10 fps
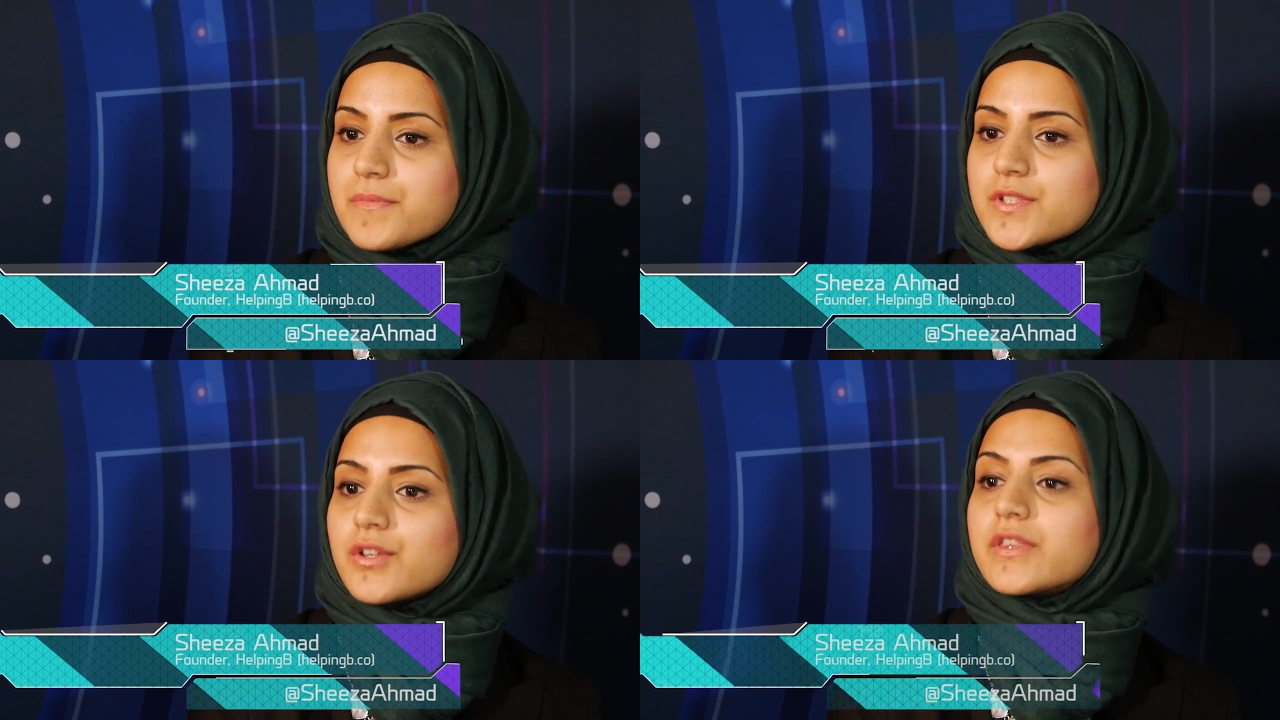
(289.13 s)

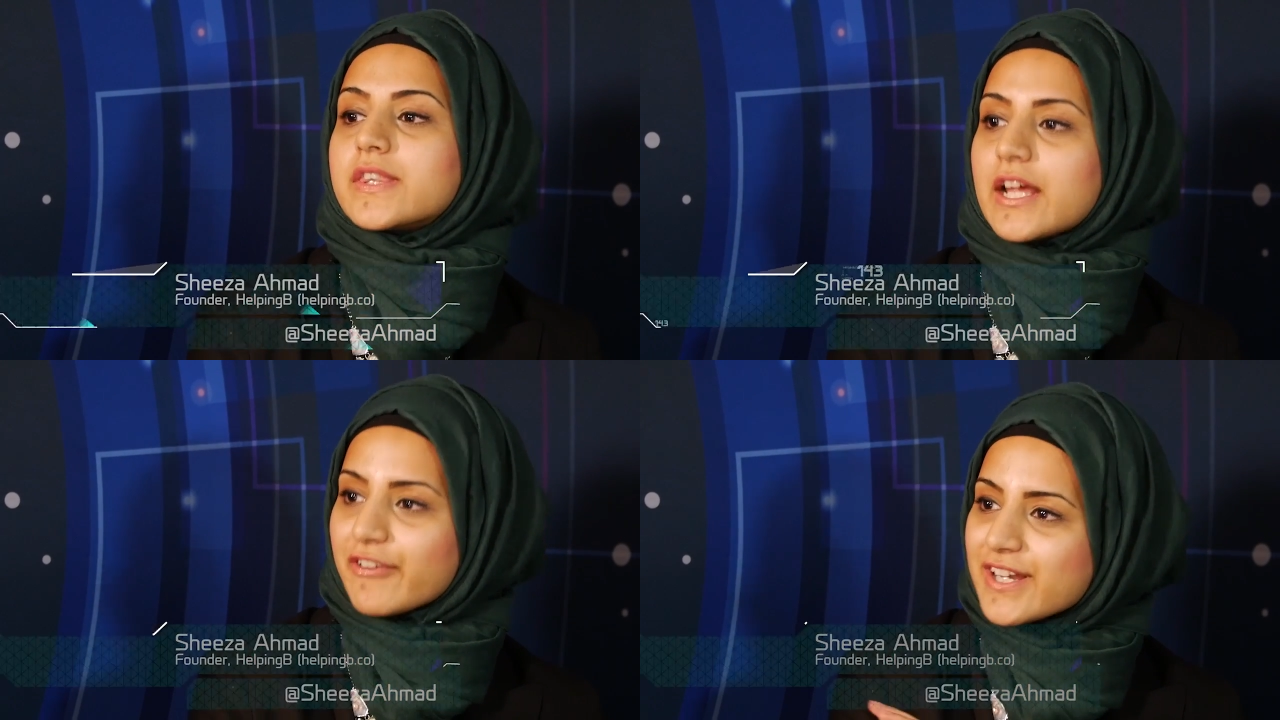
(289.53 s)
So
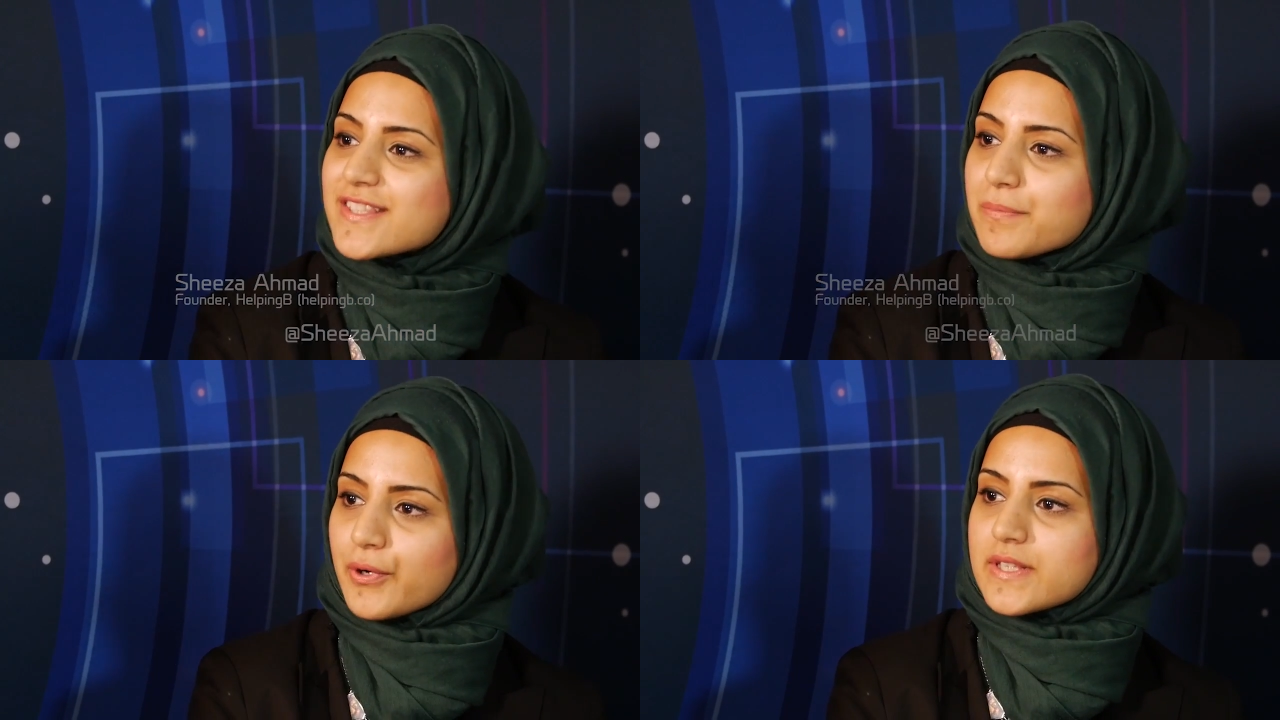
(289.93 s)
there
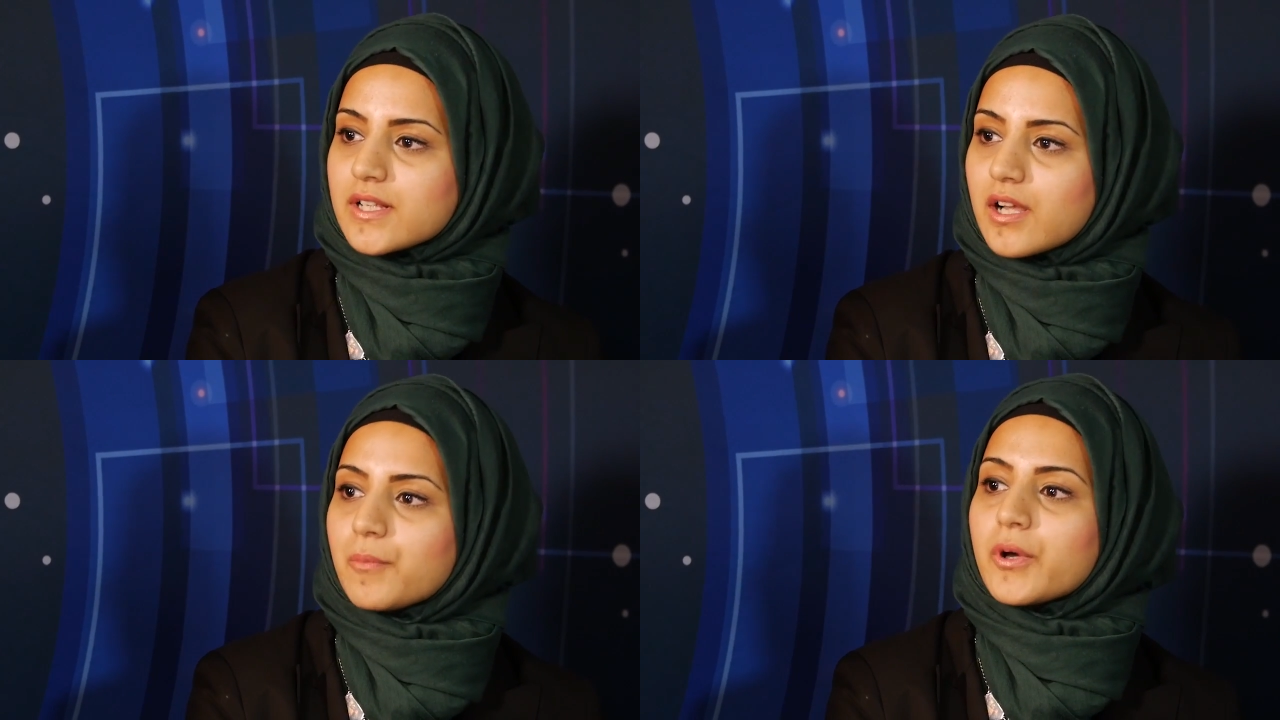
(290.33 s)
is a
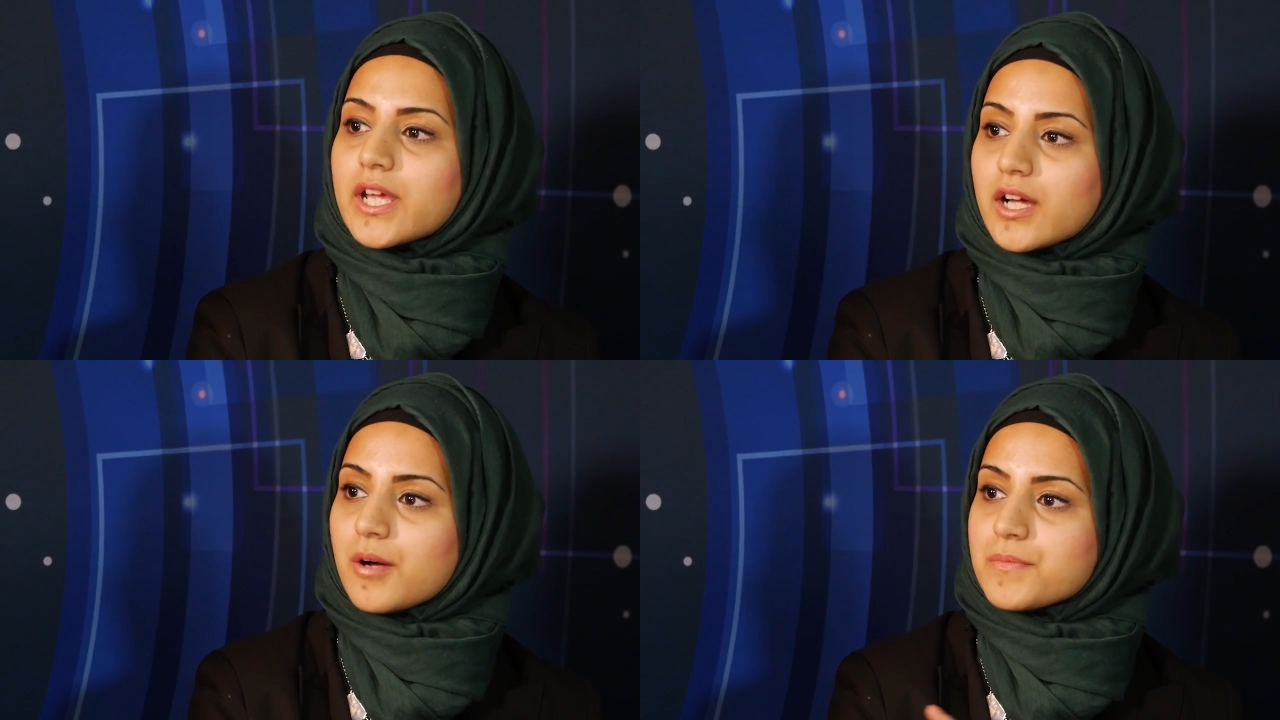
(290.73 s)
boys club
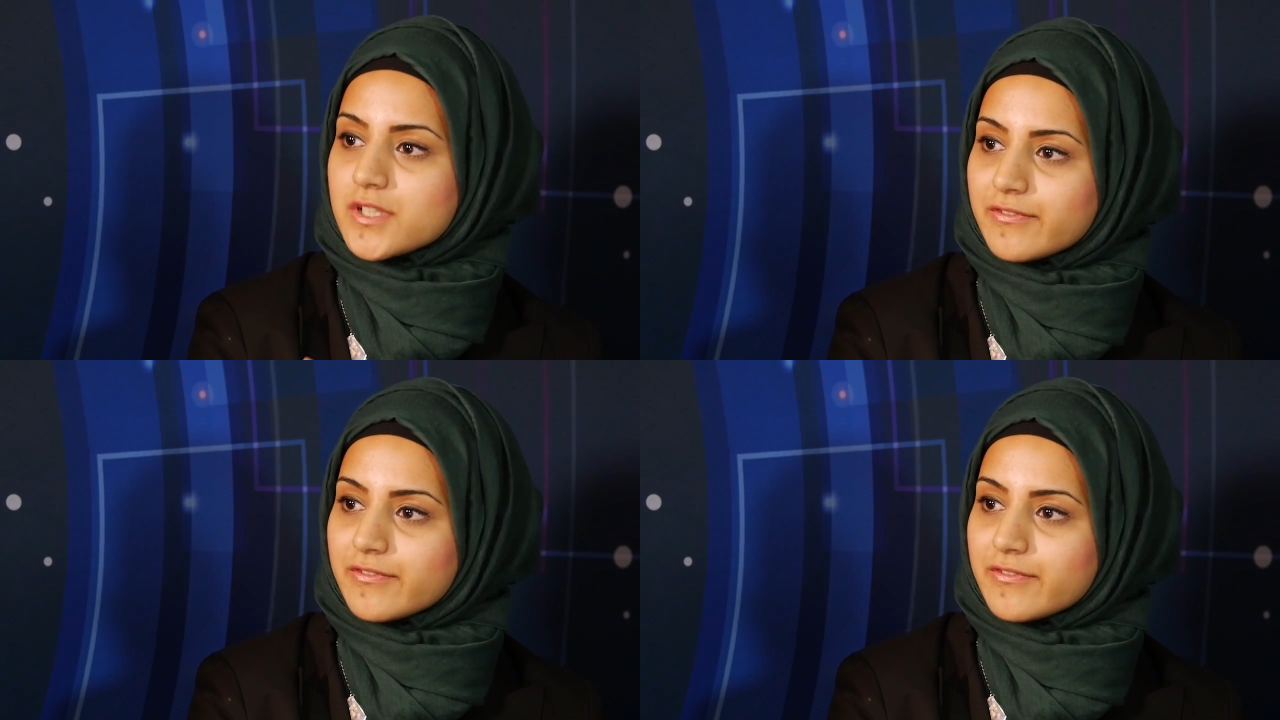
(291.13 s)
when it comes